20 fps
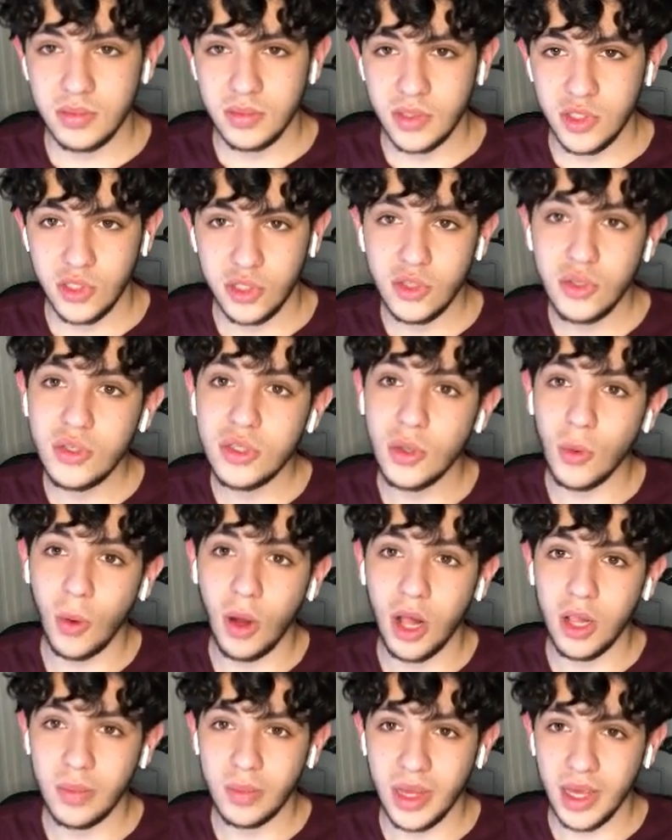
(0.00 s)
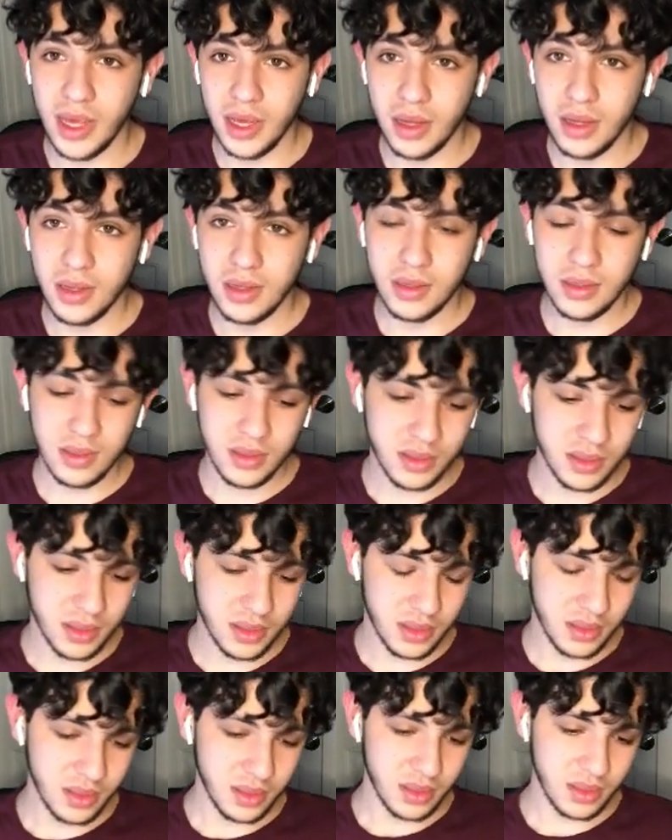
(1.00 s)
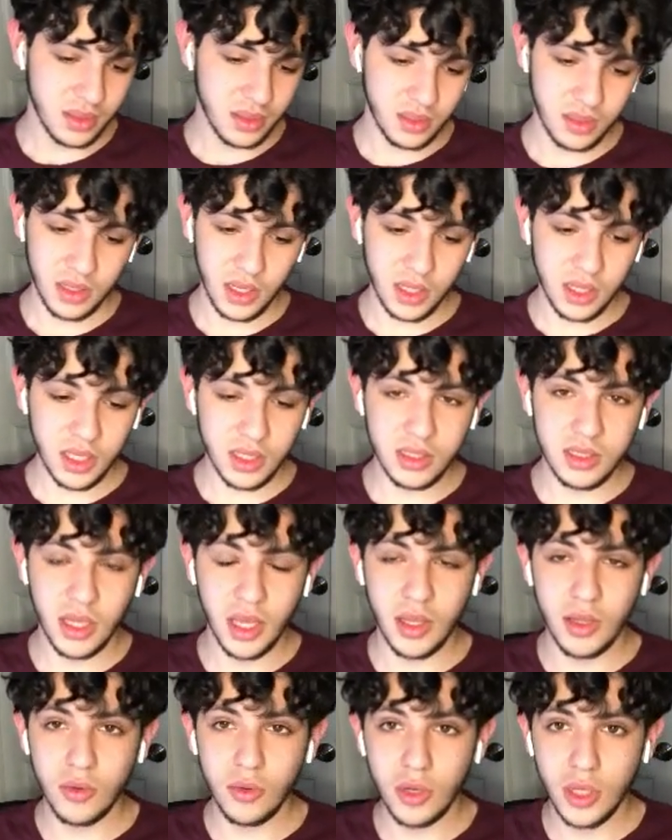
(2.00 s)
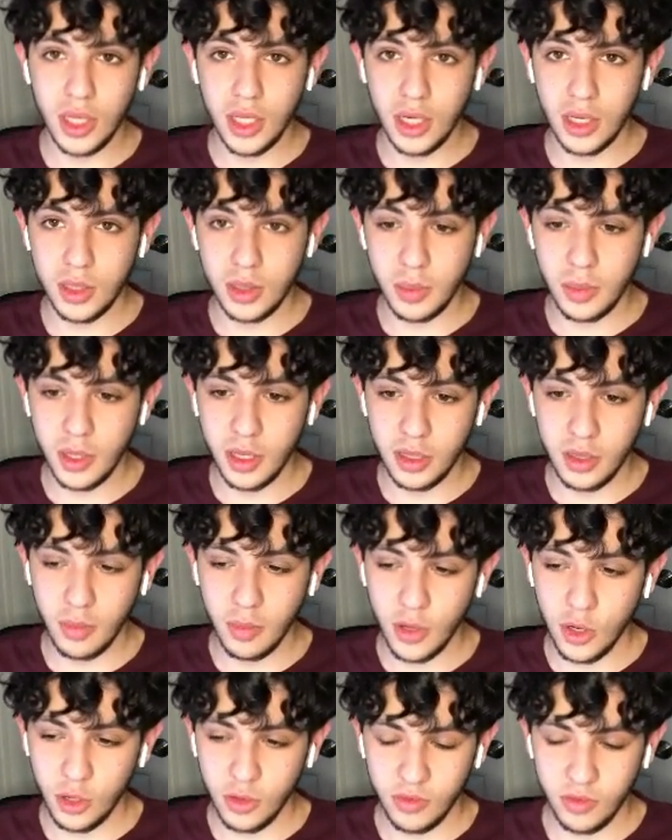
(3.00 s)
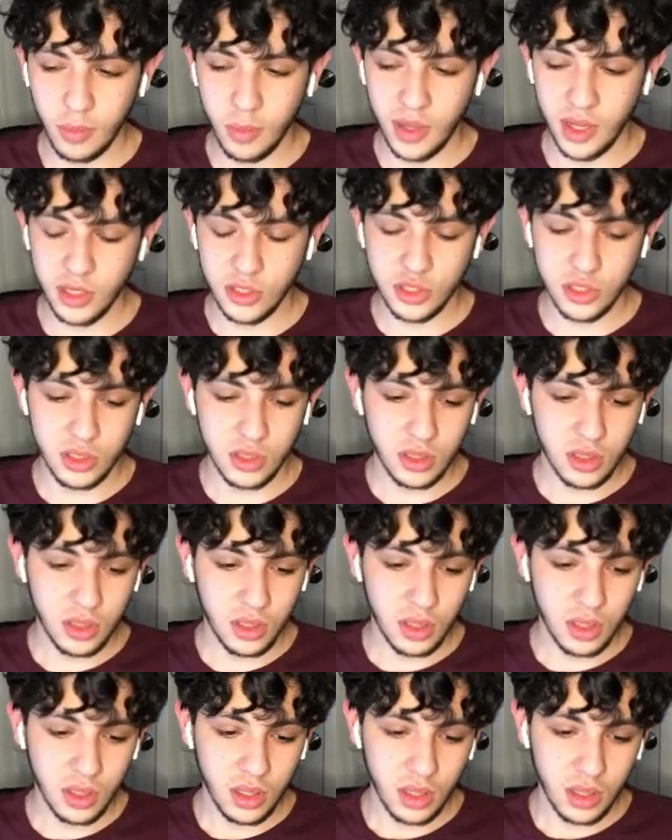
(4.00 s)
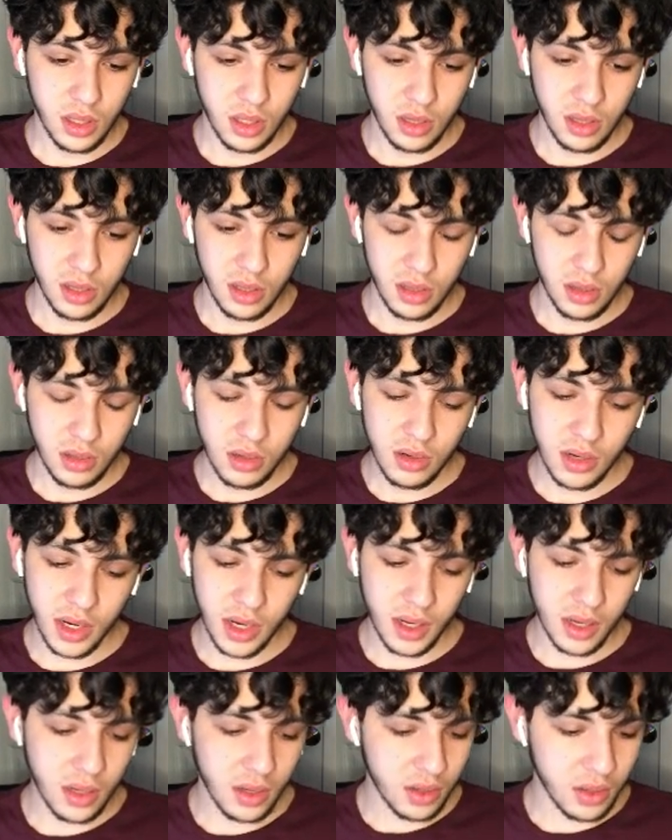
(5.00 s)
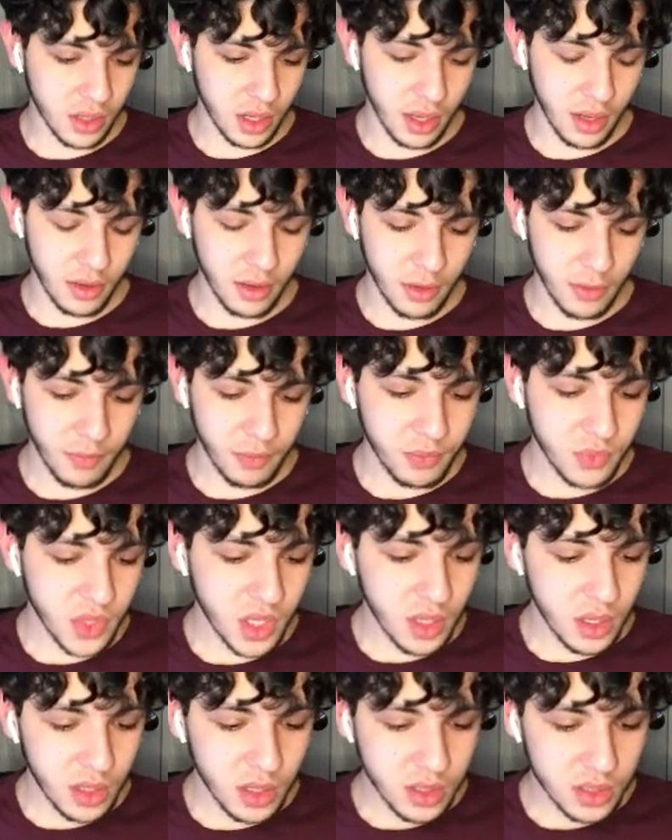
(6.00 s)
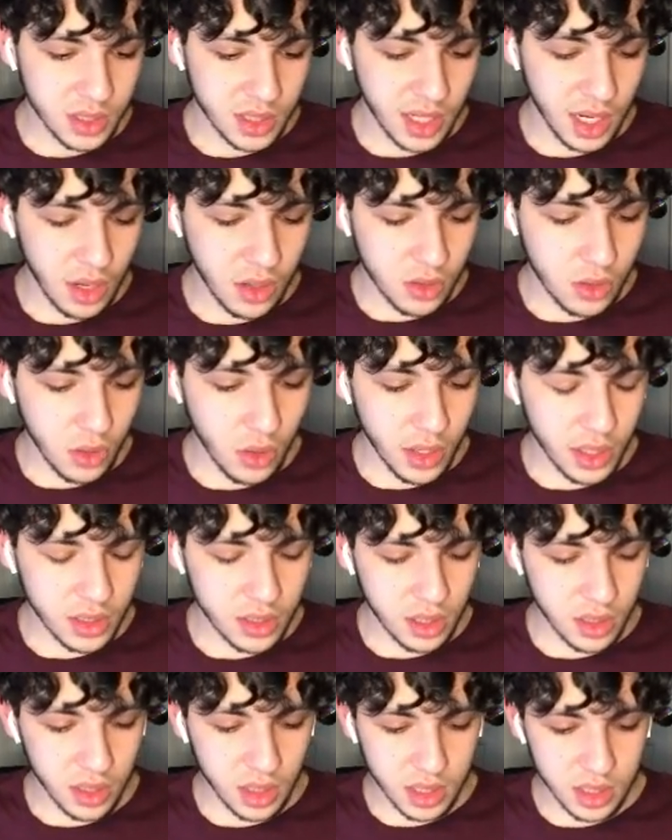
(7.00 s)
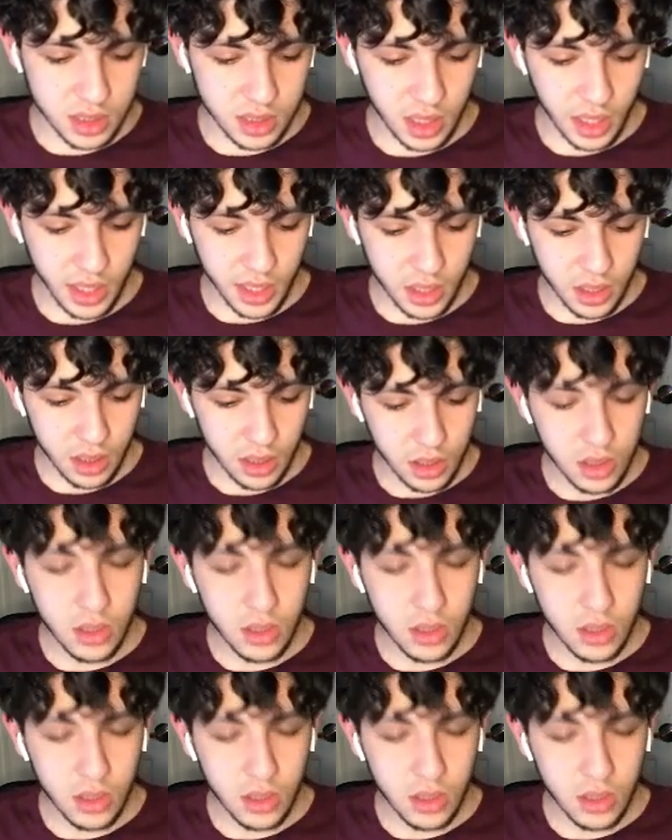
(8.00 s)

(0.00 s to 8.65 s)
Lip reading: use a wall, mate. Unless like you really need to be in the middle of the pitch. Alright, okay. So now going to these like,